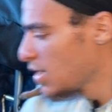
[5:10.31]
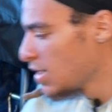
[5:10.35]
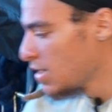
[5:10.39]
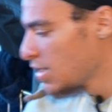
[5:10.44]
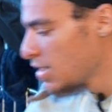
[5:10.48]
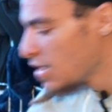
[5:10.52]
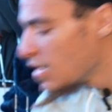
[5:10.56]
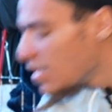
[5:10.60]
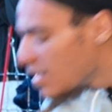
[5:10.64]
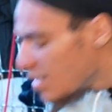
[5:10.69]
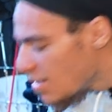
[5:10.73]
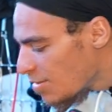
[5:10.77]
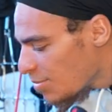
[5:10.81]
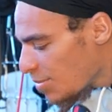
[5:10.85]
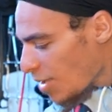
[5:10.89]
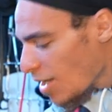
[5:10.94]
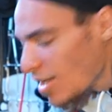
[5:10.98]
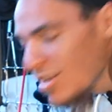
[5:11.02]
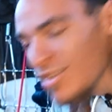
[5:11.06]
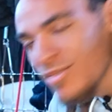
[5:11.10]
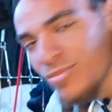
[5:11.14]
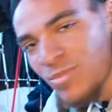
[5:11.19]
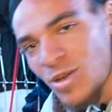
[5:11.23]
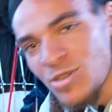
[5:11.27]
And
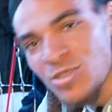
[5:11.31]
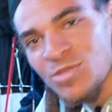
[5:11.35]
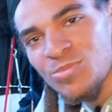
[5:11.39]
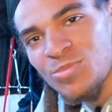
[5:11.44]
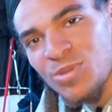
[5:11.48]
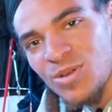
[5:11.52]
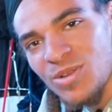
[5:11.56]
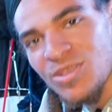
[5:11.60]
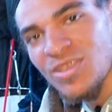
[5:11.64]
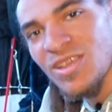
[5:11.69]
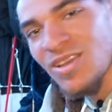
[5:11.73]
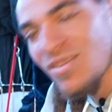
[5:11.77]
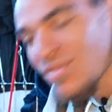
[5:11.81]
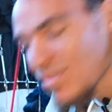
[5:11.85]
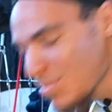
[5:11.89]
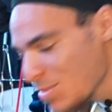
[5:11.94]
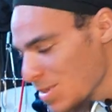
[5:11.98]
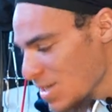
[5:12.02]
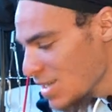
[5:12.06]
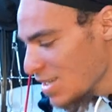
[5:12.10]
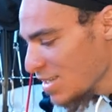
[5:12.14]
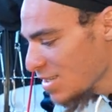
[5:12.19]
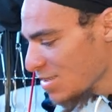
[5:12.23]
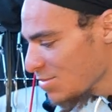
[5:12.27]
probably the most important thing for
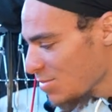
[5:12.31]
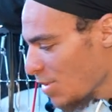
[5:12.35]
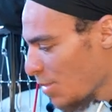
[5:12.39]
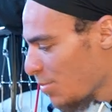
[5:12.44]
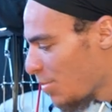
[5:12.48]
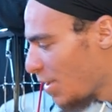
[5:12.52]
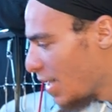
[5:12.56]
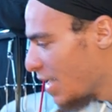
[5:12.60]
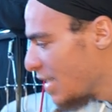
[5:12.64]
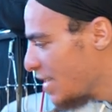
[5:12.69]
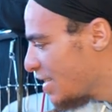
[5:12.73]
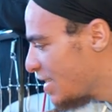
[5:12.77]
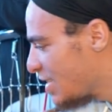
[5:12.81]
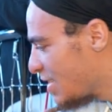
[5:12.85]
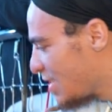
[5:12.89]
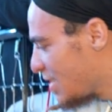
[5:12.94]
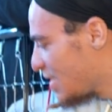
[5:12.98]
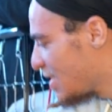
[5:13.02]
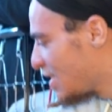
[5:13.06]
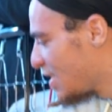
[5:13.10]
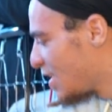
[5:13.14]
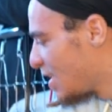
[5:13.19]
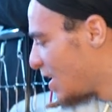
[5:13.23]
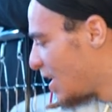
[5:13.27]
me is my bikes.
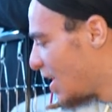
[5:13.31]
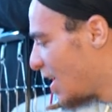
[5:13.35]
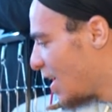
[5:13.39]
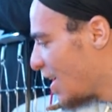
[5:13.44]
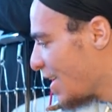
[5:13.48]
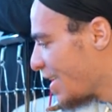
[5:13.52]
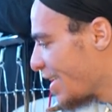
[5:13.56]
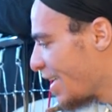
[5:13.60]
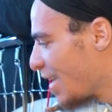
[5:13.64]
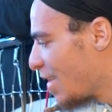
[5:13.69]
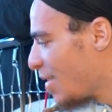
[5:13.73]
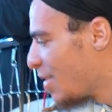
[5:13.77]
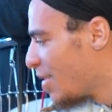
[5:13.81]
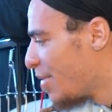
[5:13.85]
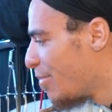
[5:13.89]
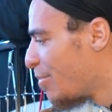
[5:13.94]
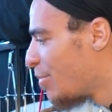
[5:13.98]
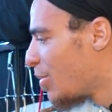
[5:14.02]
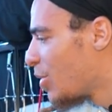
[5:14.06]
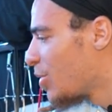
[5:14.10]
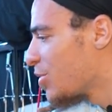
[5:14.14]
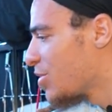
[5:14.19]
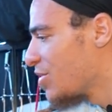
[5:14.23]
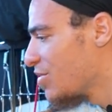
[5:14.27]
I got
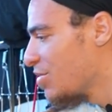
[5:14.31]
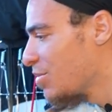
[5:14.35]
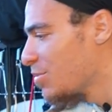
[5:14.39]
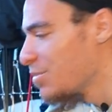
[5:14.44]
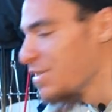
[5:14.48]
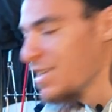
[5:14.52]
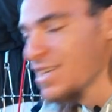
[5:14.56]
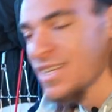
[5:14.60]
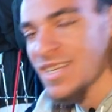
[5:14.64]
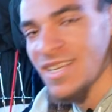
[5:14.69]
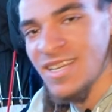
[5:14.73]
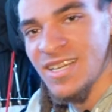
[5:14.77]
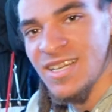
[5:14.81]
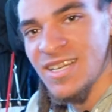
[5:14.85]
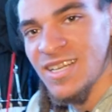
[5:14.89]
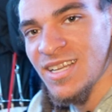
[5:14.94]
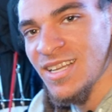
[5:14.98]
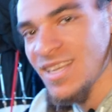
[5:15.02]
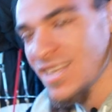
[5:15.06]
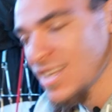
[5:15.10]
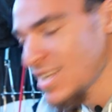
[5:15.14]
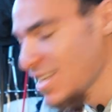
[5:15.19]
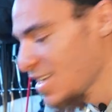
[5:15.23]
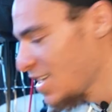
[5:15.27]
both of them in here.
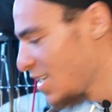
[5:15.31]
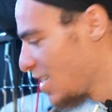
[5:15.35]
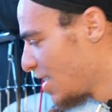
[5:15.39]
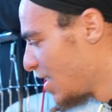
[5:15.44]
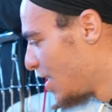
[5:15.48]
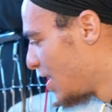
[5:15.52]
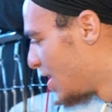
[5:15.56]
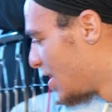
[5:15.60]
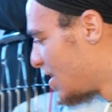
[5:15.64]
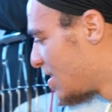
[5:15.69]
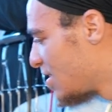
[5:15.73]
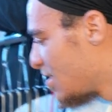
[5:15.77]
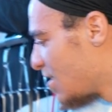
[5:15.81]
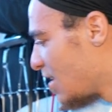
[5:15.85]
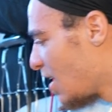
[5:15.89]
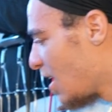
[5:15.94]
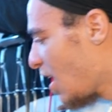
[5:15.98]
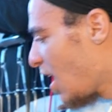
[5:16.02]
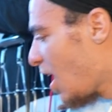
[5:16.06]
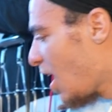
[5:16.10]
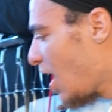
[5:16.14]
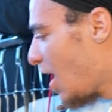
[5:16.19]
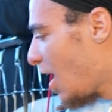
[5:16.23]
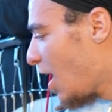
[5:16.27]

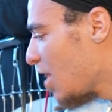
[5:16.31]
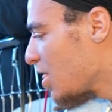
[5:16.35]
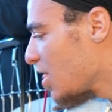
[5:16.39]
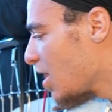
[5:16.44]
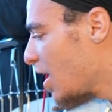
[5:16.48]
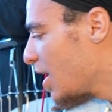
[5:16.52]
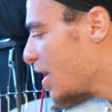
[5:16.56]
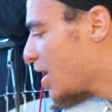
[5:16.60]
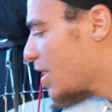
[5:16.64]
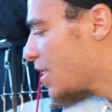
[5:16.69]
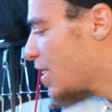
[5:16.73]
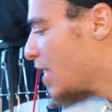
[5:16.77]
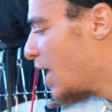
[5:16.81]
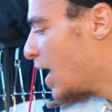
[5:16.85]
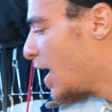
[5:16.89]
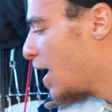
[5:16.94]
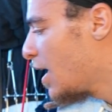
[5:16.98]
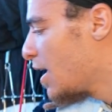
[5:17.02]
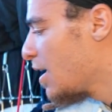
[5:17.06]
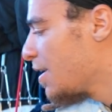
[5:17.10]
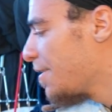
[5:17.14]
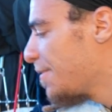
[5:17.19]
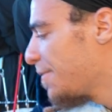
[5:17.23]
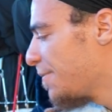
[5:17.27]
I like
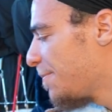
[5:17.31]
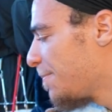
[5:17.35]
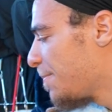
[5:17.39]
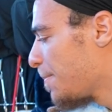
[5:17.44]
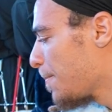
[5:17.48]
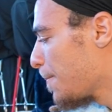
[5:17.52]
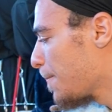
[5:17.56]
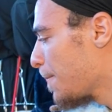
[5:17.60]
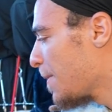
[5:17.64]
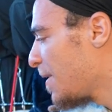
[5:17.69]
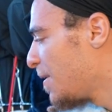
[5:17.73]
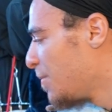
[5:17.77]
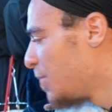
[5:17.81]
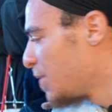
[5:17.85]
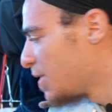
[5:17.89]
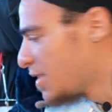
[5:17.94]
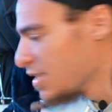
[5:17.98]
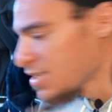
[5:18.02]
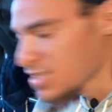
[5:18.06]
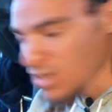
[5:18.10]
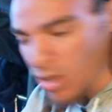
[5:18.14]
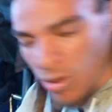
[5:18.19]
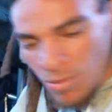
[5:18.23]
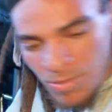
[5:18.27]
that with
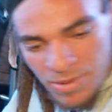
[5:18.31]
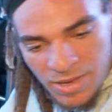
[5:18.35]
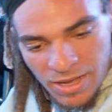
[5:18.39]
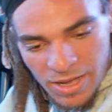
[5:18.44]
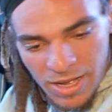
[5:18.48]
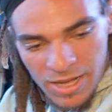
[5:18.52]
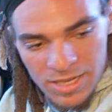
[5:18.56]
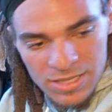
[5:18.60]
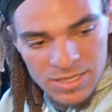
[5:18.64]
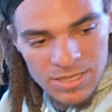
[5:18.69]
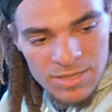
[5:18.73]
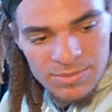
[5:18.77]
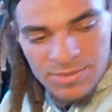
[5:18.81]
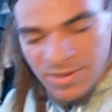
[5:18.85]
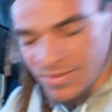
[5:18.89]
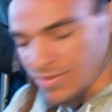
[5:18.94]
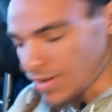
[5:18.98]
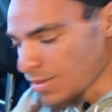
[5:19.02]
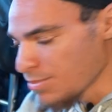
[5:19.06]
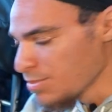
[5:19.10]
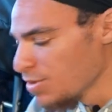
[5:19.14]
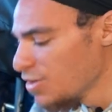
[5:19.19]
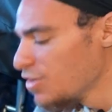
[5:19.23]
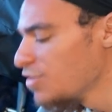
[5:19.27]
this open concept, if I
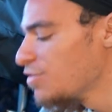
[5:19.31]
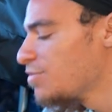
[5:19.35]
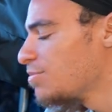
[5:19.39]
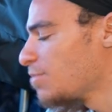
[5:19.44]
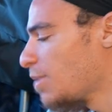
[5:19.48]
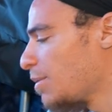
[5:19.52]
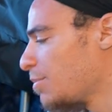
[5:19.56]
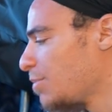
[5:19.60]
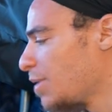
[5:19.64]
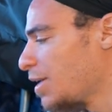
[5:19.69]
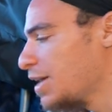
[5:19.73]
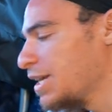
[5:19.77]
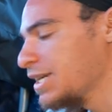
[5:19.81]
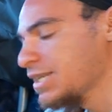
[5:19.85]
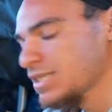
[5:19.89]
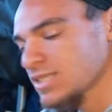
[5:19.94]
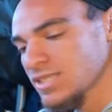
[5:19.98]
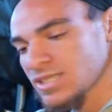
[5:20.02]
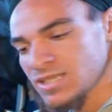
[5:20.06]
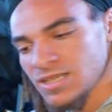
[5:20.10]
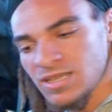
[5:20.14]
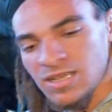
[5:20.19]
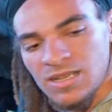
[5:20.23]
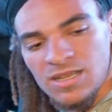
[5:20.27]
move my
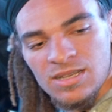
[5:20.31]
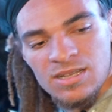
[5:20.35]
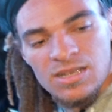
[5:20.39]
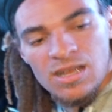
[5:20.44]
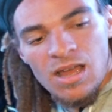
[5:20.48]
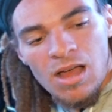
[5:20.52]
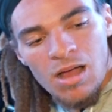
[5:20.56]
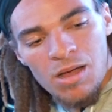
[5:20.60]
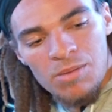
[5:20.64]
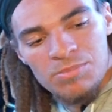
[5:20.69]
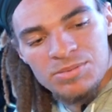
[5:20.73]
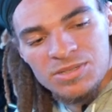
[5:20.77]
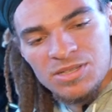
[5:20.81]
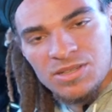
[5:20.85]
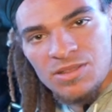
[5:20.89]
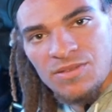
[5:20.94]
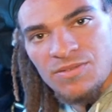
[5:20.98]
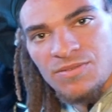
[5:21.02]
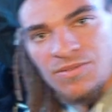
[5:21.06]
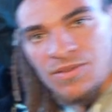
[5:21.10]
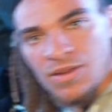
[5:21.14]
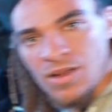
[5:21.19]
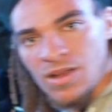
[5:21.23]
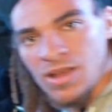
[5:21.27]
bikes up to the
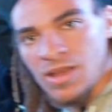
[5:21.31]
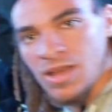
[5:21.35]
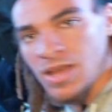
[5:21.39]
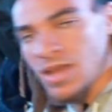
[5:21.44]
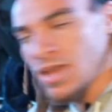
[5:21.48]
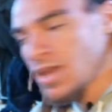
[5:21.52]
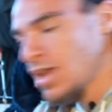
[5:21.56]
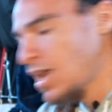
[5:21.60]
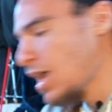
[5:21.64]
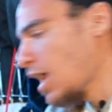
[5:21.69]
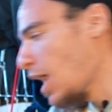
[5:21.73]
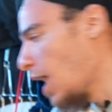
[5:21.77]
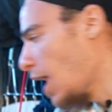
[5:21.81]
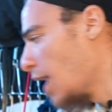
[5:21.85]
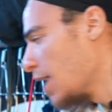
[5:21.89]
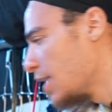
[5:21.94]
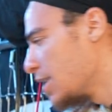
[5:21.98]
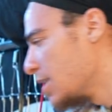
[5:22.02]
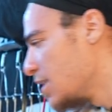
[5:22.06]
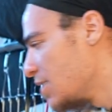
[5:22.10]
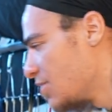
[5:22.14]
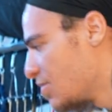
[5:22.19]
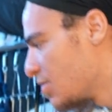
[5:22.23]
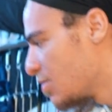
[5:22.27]
front, I
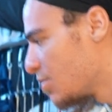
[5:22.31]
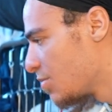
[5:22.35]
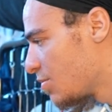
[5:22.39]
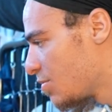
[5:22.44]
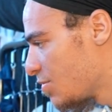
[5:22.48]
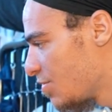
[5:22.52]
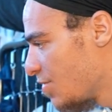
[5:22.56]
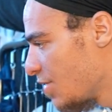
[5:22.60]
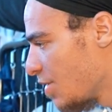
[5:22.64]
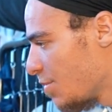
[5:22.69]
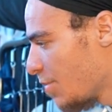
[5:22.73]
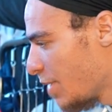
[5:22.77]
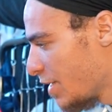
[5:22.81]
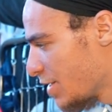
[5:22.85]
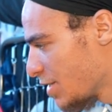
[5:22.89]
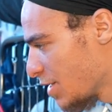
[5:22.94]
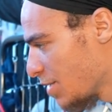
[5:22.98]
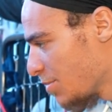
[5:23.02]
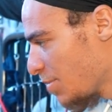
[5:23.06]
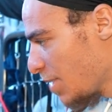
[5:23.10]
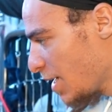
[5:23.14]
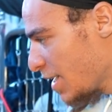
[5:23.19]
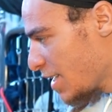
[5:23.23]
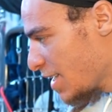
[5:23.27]
could even fit my dirt
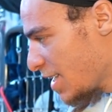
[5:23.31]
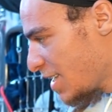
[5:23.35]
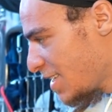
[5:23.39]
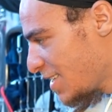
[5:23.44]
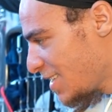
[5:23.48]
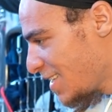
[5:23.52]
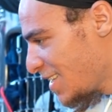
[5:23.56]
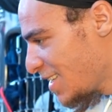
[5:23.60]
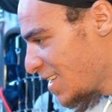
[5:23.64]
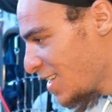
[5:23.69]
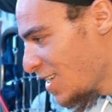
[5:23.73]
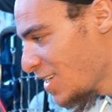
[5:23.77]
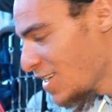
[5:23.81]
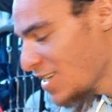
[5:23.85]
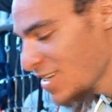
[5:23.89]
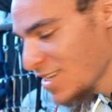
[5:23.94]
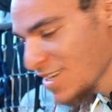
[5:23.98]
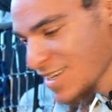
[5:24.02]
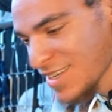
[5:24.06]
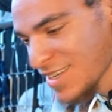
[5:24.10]
bike in here